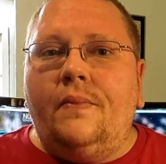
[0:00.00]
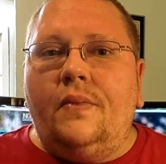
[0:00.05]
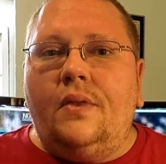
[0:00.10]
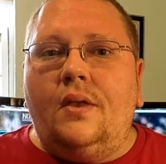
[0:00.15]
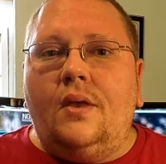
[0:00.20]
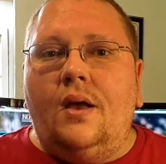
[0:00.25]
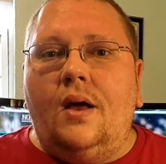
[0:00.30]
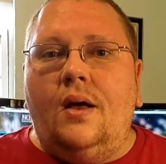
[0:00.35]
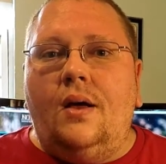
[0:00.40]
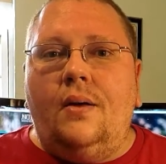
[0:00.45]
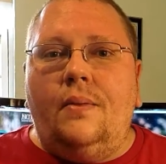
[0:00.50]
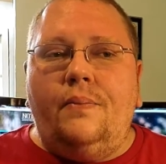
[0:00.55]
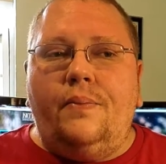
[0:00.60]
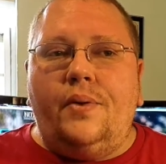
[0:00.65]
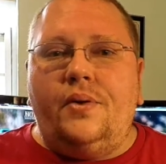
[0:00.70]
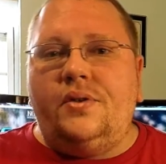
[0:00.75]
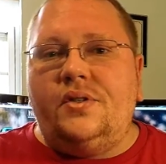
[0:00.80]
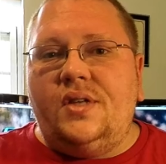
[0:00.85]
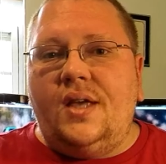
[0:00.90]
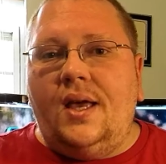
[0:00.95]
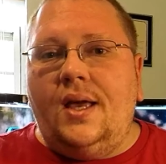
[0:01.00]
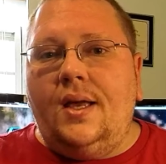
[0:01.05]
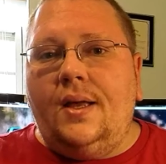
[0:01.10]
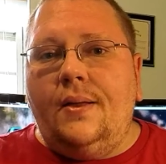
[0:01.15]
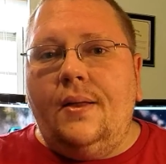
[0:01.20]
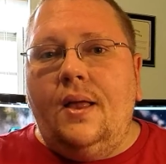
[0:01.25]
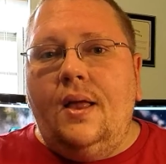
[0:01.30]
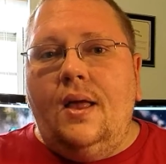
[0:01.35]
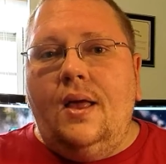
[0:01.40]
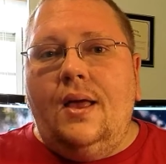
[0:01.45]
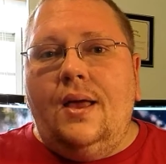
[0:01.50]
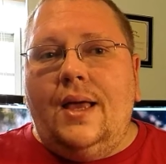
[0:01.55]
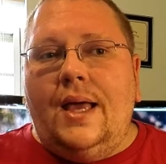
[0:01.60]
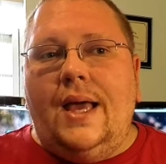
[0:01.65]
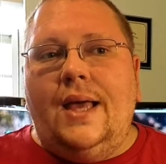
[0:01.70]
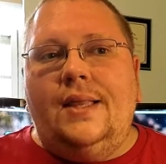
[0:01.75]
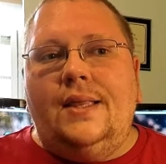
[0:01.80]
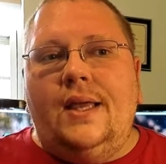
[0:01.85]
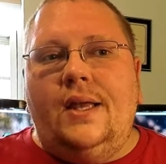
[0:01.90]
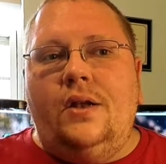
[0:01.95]
per se,
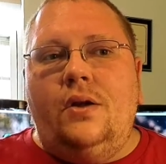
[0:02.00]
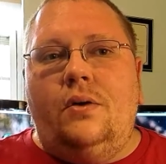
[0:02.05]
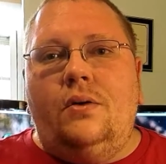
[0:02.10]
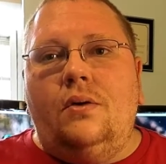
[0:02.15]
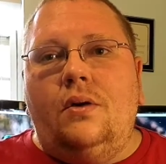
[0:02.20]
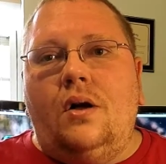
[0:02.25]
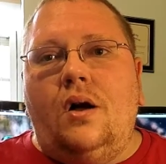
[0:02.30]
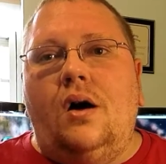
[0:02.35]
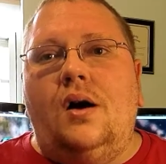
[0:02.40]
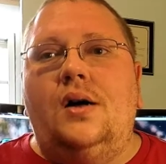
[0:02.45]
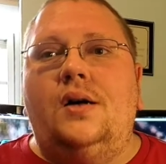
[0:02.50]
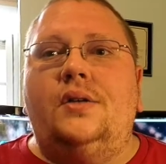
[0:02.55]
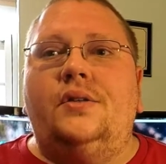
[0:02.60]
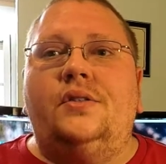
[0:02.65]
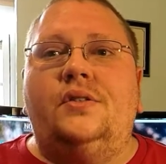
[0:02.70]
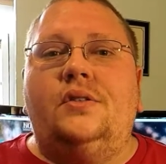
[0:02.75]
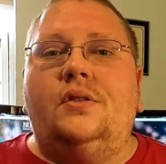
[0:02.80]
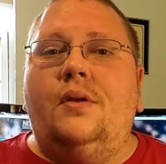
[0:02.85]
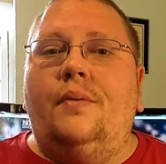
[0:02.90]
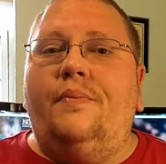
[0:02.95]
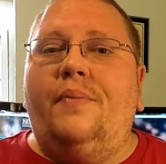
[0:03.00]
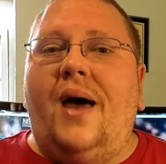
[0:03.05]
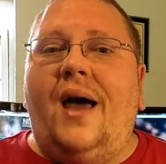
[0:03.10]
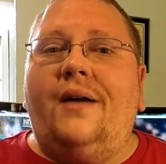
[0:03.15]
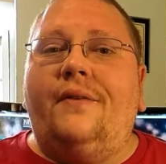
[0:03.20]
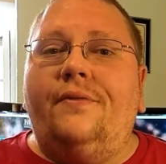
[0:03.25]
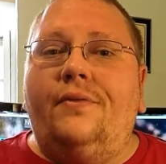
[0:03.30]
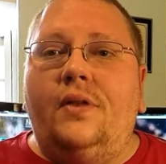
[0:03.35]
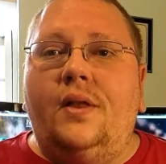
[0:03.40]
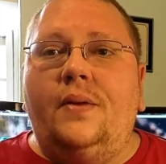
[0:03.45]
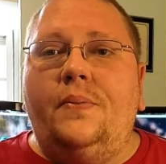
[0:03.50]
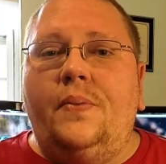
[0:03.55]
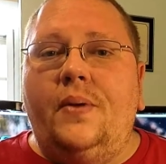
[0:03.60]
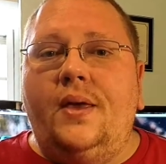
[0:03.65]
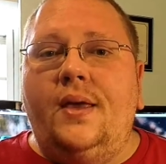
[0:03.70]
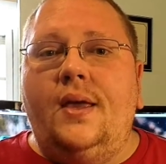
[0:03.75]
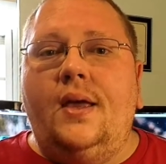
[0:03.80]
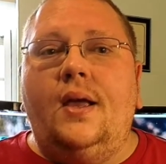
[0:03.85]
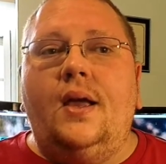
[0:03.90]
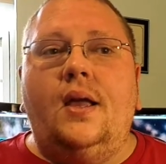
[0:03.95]
and they don't cause the
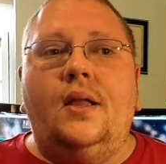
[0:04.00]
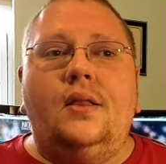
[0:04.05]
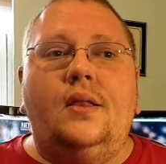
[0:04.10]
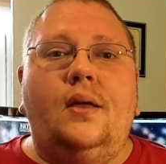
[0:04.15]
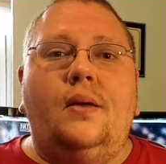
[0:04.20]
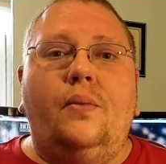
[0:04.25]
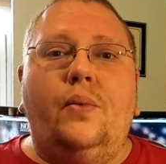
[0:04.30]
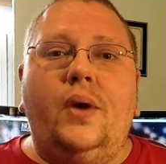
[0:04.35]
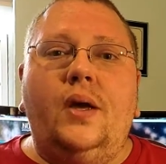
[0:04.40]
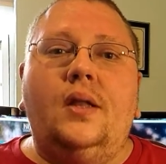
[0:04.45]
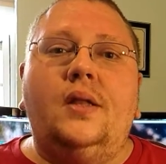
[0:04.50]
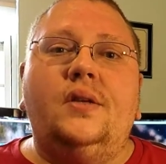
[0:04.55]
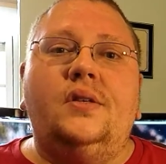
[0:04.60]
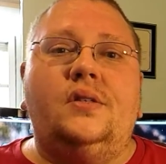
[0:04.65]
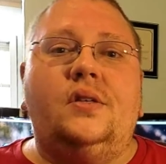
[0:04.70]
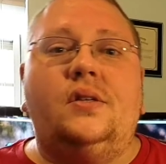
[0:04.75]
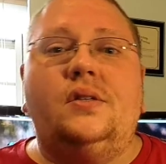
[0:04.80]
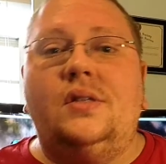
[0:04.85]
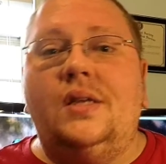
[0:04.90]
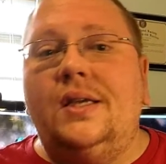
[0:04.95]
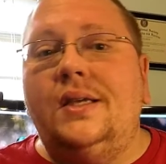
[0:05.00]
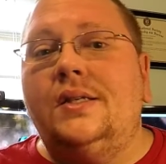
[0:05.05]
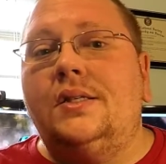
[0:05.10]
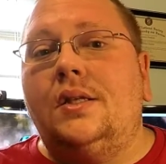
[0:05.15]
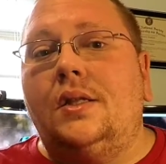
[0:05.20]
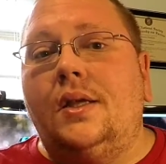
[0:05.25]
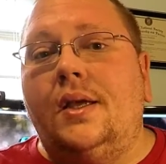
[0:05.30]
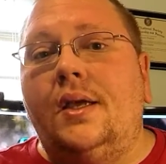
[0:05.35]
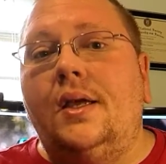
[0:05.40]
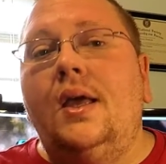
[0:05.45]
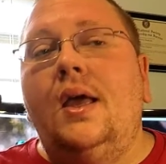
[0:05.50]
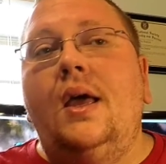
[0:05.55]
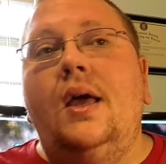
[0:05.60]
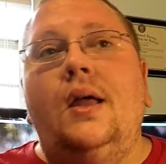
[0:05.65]
backflipping and the wheelies as easily.